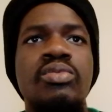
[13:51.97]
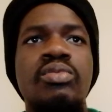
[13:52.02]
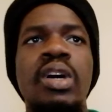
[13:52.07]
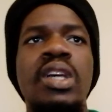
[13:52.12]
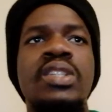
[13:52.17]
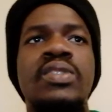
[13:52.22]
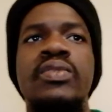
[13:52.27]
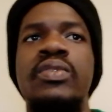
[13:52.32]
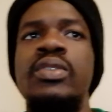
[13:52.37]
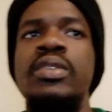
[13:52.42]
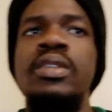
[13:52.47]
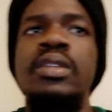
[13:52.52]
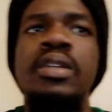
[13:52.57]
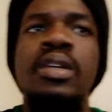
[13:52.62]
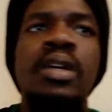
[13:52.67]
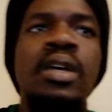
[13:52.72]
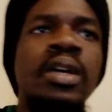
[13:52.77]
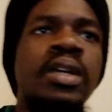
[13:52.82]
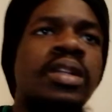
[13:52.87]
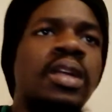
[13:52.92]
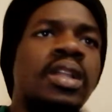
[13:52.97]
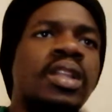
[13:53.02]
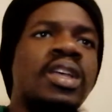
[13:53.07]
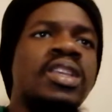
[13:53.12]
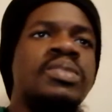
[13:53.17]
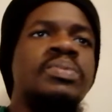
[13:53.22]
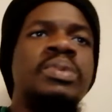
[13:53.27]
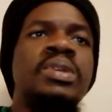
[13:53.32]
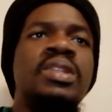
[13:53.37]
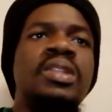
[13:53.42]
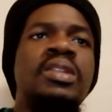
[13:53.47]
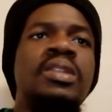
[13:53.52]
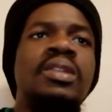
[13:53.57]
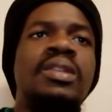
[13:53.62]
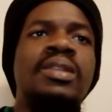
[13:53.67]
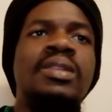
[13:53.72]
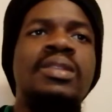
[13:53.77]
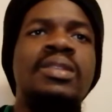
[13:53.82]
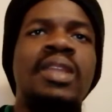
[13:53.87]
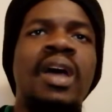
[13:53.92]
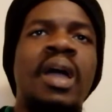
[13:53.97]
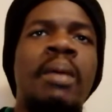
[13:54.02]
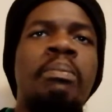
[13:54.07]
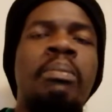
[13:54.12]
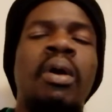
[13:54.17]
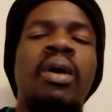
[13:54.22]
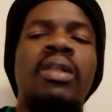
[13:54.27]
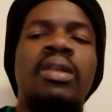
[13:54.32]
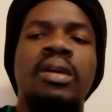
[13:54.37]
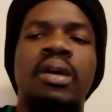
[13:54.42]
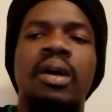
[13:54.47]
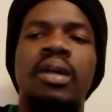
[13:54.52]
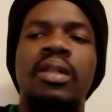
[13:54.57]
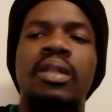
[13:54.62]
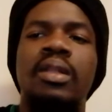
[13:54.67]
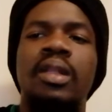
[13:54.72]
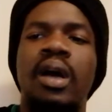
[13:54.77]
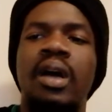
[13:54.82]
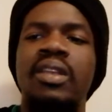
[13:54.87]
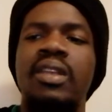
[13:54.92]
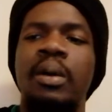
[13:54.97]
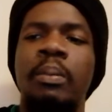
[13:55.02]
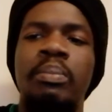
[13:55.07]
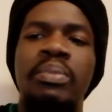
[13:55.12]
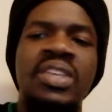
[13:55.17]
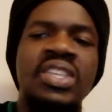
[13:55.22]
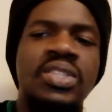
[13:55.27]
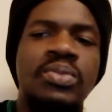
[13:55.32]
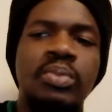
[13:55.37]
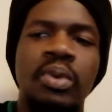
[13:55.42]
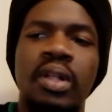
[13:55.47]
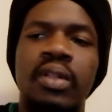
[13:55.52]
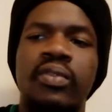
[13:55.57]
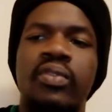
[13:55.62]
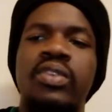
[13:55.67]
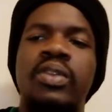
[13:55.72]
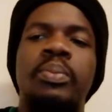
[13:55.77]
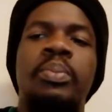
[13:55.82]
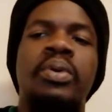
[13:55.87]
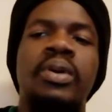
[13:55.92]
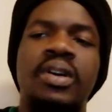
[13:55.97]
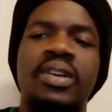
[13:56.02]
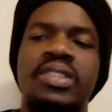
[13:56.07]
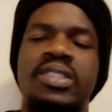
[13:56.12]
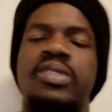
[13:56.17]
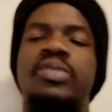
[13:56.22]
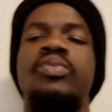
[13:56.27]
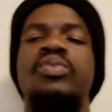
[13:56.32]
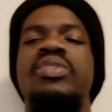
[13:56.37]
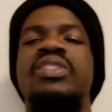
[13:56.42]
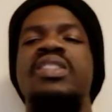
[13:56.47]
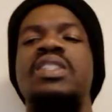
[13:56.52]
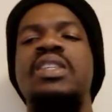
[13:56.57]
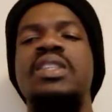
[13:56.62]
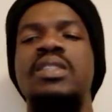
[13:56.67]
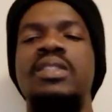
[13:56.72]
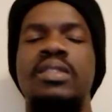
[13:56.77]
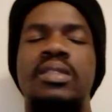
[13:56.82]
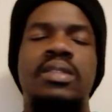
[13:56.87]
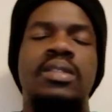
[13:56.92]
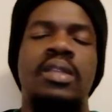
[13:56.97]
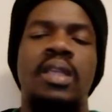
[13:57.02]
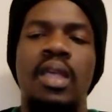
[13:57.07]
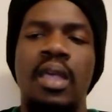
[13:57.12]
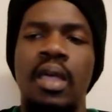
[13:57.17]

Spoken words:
Rashford that has been diabolical and abysmal for the past two seasons.